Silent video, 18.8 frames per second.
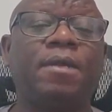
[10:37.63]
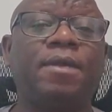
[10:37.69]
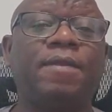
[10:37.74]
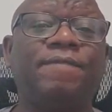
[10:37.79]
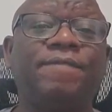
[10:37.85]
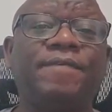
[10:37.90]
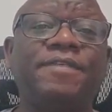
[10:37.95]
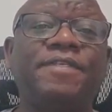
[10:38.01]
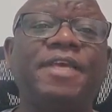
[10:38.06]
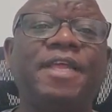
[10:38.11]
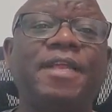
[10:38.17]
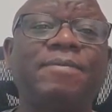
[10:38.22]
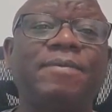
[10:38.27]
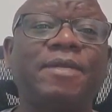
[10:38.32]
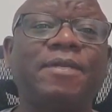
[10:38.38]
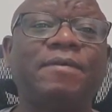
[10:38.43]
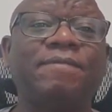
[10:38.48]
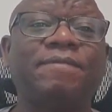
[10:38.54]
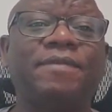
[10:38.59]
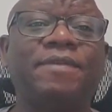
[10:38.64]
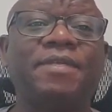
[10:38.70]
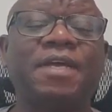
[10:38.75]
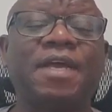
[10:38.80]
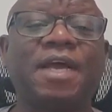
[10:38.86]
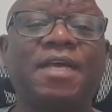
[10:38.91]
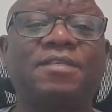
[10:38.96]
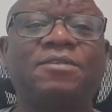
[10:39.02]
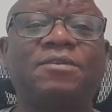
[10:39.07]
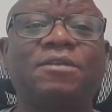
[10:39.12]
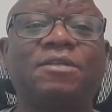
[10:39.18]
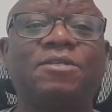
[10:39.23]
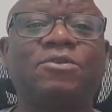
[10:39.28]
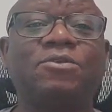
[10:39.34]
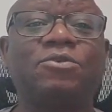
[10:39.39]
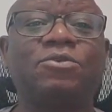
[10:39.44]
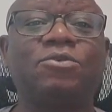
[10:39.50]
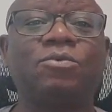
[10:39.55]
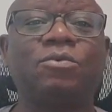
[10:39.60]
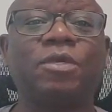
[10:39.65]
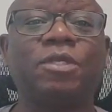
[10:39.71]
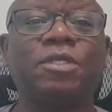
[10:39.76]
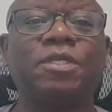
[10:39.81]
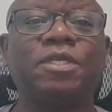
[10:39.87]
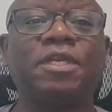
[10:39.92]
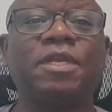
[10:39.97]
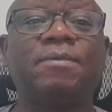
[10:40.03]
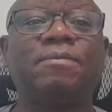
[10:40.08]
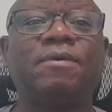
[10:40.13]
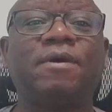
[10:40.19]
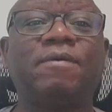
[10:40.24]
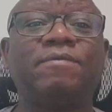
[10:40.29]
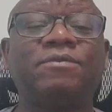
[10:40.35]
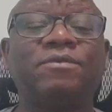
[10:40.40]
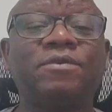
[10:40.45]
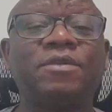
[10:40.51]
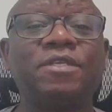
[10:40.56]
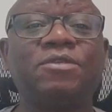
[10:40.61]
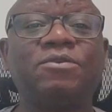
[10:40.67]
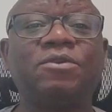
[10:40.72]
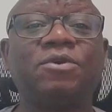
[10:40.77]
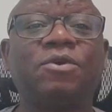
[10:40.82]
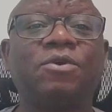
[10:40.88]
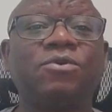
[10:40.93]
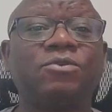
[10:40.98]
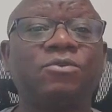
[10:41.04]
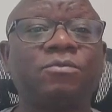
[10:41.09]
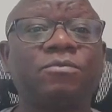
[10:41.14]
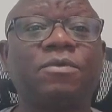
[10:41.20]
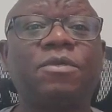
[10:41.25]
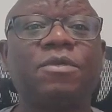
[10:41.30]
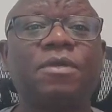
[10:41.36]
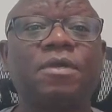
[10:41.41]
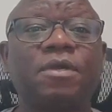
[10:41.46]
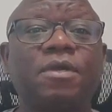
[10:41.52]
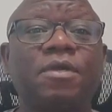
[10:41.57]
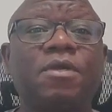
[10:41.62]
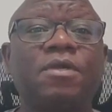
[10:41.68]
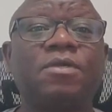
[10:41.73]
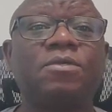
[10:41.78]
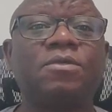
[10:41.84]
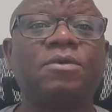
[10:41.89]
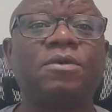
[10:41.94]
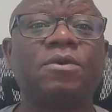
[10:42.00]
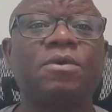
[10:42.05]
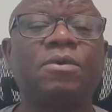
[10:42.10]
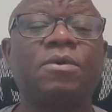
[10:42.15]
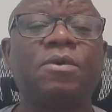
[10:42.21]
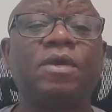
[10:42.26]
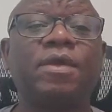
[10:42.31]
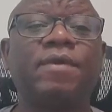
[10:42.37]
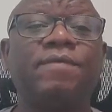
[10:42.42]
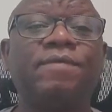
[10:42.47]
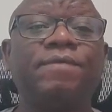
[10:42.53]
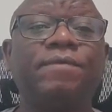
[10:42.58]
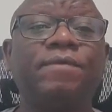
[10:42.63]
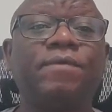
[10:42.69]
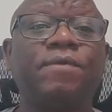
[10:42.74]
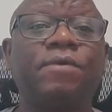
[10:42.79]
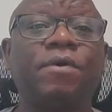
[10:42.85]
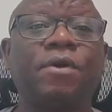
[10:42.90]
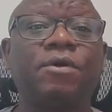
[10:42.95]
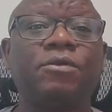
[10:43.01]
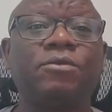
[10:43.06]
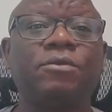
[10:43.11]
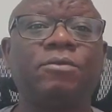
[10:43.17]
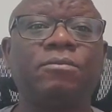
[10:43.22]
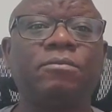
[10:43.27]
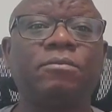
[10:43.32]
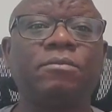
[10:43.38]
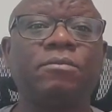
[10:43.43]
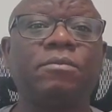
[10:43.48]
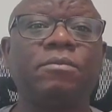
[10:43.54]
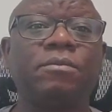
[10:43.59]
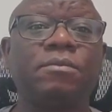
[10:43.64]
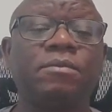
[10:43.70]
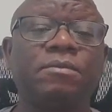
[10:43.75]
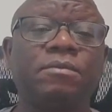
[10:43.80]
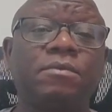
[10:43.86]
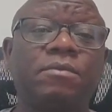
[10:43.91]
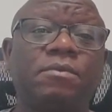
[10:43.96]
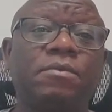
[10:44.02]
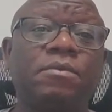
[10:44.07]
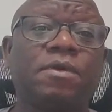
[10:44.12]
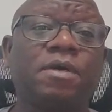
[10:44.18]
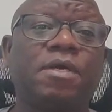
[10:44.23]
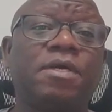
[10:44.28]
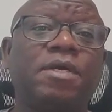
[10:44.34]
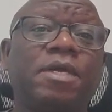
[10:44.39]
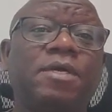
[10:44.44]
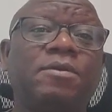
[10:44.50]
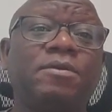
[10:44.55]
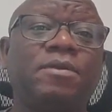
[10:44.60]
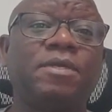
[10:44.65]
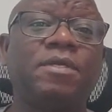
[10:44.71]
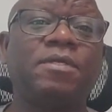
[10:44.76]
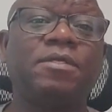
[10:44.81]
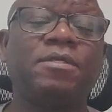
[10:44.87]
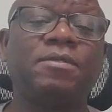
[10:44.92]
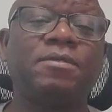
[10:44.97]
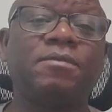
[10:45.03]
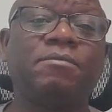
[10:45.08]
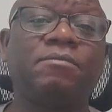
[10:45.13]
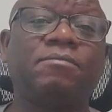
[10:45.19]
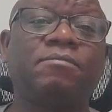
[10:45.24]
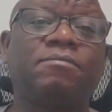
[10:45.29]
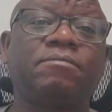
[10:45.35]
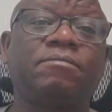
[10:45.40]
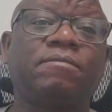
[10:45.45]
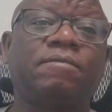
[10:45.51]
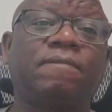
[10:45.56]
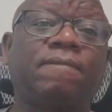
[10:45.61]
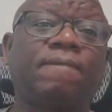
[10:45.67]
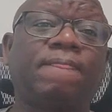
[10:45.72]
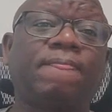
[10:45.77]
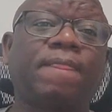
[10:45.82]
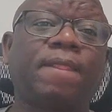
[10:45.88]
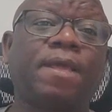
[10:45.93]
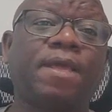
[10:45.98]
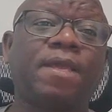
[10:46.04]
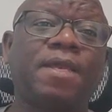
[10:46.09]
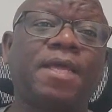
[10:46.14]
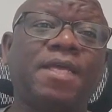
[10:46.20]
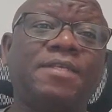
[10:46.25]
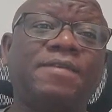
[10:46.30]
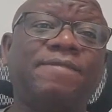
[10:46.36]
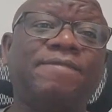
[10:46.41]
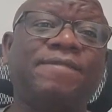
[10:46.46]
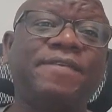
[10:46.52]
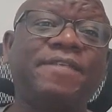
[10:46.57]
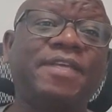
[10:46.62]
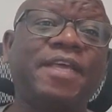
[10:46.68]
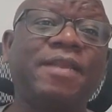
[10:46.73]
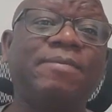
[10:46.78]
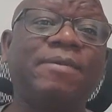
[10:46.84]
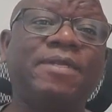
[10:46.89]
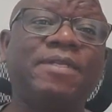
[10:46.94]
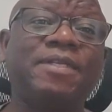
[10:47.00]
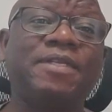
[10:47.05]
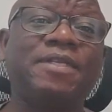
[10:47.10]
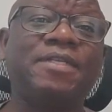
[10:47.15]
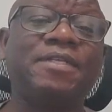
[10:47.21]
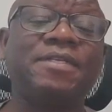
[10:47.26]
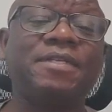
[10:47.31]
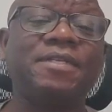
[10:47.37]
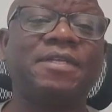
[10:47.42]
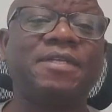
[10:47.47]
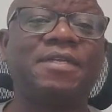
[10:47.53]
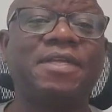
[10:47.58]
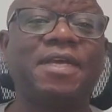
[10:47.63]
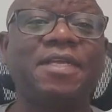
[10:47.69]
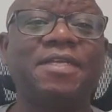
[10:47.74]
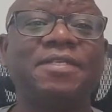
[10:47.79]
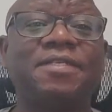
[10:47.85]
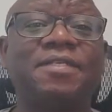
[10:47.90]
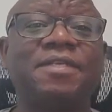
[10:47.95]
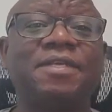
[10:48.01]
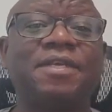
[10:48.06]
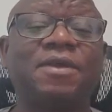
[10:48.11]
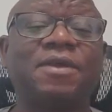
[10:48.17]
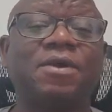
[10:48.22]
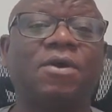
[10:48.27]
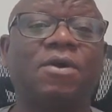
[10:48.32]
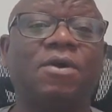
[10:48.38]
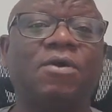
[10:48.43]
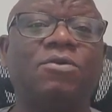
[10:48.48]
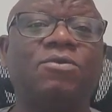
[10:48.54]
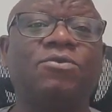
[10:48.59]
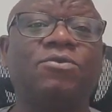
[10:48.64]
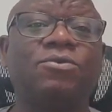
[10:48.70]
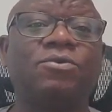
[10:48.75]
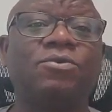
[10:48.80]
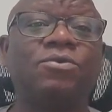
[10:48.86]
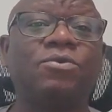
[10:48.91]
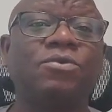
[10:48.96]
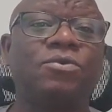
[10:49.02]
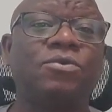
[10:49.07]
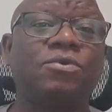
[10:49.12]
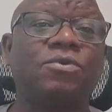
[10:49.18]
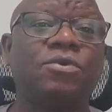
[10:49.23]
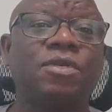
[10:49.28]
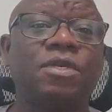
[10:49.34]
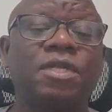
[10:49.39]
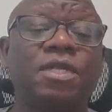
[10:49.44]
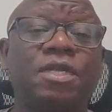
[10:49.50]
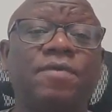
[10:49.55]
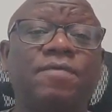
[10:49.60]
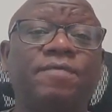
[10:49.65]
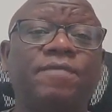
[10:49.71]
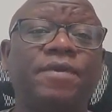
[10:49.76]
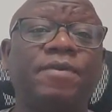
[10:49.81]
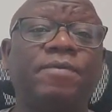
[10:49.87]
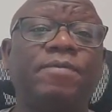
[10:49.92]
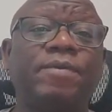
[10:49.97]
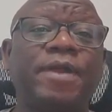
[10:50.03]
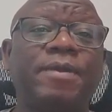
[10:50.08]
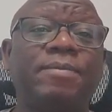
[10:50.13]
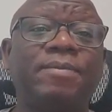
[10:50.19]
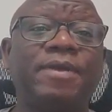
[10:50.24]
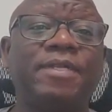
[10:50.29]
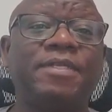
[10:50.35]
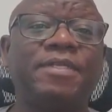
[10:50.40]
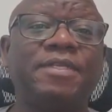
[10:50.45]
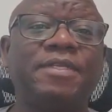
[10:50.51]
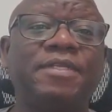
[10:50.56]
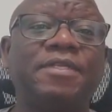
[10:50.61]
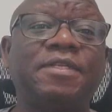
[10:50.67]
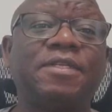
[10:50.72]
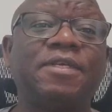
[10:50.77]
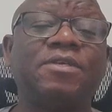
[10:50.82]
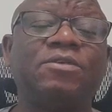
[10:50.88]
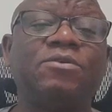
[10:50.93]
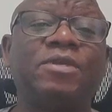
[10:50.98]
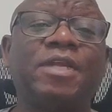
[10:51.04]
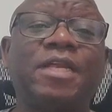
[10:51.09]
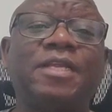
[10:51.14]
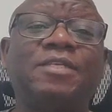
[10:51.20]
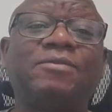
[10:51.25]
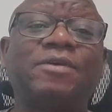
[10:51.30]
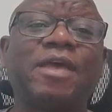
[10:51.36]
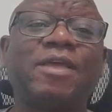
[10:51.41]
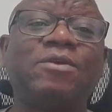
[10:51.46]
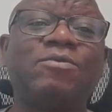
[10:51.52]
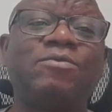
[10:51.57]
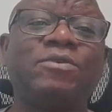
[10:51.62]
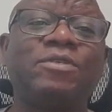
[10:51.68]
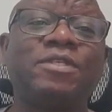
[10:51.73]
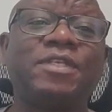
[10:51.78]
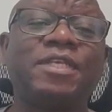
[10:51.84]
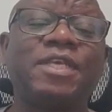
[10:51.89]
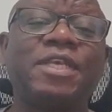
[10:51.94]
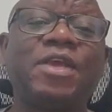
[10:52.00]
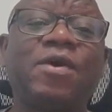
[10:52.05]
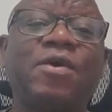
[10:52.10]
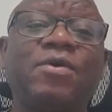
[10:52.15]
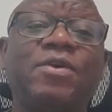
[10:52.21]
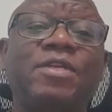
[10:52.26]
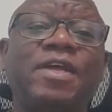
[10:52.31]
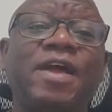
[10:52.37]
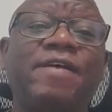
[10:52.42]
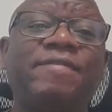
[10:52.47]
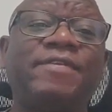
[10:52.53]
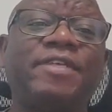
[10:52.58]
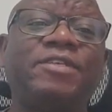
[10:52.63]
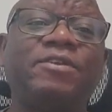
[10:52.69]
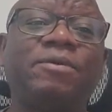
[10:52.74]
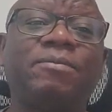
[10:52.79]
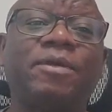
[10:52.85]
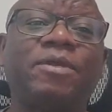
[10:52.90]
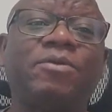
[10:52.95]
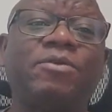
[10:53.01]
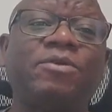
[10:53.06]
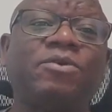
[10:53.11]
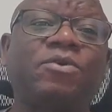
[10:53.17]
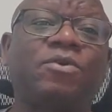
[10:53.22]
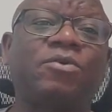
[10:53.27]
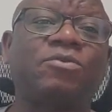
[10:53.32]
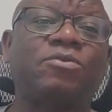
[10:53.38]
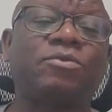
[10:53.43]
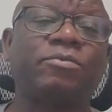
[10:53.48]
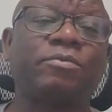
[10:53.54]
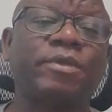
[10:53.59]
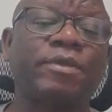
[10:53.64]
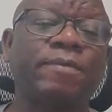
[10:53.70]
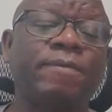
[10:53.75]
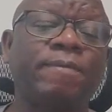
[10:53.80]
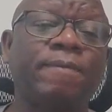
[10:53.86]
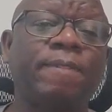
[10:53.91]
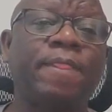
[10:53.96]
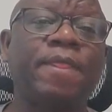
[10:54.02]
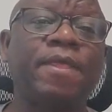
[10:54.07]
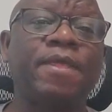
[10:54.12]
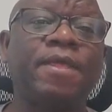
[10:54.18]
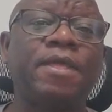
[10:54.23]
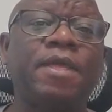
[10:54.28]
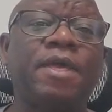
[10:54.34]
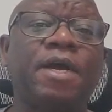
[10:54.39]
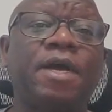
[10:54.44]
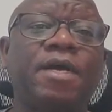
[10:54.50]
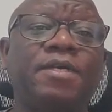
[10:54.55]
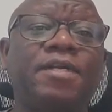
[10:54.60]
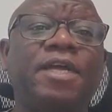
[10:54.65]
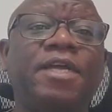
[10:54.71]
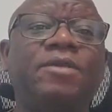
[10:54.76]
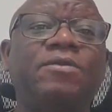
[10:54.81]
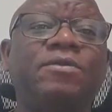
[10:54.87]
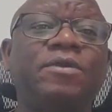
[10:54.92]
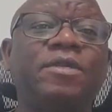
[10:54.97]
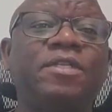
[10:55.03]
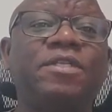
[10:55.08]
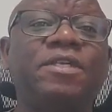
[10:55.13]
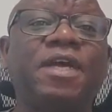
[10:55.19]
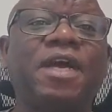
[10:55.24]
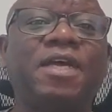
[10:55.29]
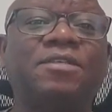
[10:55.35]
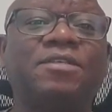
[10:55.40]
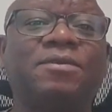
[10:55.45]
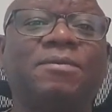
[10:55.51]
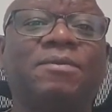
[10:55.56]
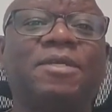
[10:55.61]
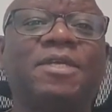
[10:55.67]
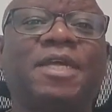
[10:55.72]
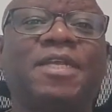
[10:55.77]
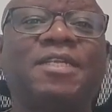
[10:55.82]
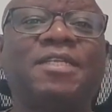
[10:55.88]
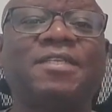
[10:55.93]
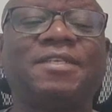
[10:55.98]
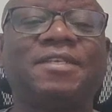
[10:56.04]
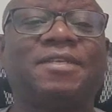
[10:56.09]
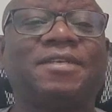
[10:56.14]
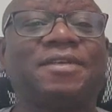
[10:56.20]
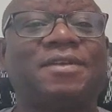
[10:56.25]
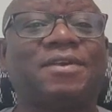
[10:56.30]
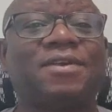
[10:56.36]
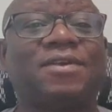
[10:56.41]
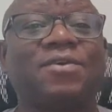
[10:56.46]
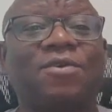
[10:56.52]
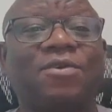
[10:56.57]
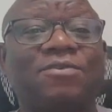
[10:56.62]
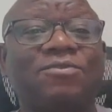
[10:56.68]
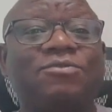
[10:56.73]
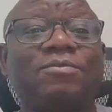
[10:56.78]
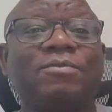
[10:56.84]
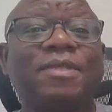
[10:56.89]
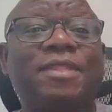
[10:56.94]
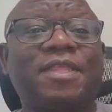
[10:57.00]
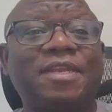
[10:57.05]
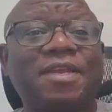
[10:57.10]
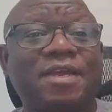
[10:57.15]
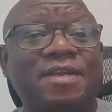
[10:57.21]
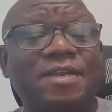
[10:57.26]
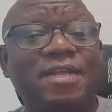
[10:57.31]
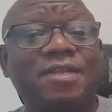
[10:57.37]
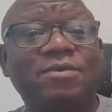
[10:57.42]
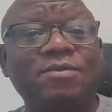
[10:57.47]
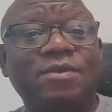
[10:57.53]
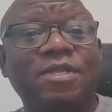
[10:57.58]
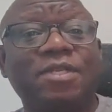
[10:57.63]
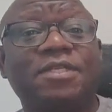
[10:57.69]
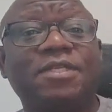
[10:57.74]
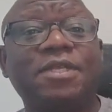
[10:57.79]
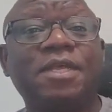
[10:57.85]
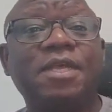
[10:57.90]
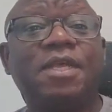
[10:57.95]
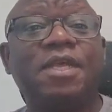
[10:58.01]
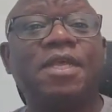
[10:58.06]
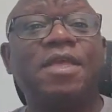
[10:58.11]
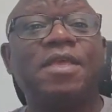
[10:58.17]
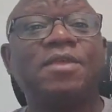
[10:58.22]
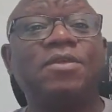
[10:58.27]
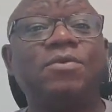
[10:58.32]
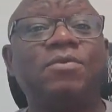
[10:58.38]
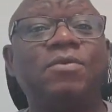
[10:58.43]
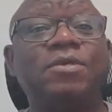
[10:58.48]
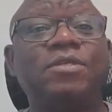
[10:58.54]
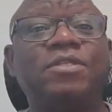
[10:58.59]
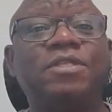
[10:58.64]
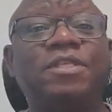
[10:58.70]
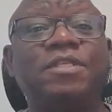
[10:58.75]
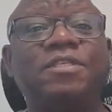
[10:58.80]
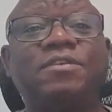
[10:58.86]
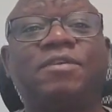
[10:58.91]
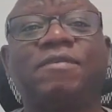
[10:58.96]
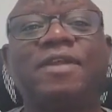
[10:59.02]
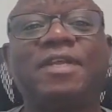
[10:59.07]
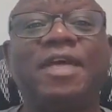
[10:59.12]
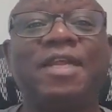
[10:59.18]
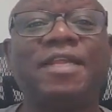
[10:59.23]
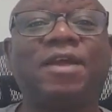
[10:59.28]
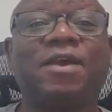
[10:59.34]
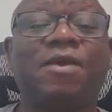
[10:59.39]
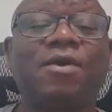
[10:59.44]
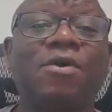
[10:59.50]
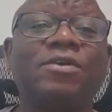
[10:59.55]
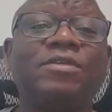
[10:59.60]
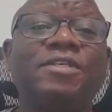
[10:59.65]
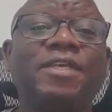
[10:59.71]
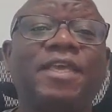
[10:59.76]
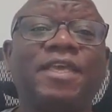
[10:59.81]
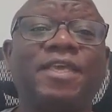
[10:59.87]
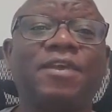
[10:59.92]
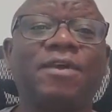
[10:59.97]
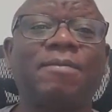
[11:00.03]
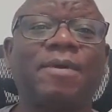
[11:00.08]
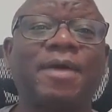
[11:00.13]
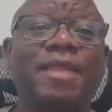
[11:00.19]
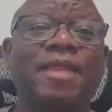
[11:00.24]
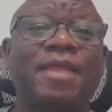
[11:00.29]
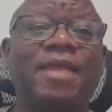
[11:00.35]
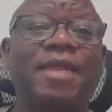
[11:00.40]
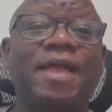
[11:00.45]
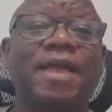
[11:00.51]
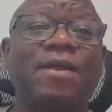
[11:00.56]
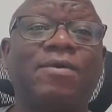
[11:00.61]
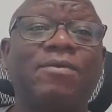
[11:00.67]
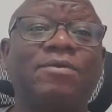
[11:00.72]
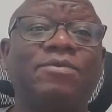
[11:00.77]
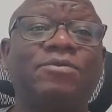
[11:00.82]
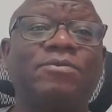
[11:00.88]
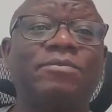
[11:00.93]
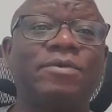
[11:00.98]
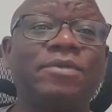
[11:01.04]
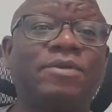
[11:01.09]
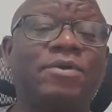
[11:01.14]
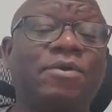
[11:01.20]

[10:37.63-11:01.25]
the fixed element of it has nothing to do with number of units you consumed. So if you consume 100 units, there is a fixed element in it. There is also the variable element in it. So that is why you will see on the average somebody who is consuming 100 units and somebody that is consuming 300 units. You will discover that the cost incurred by the guy consuming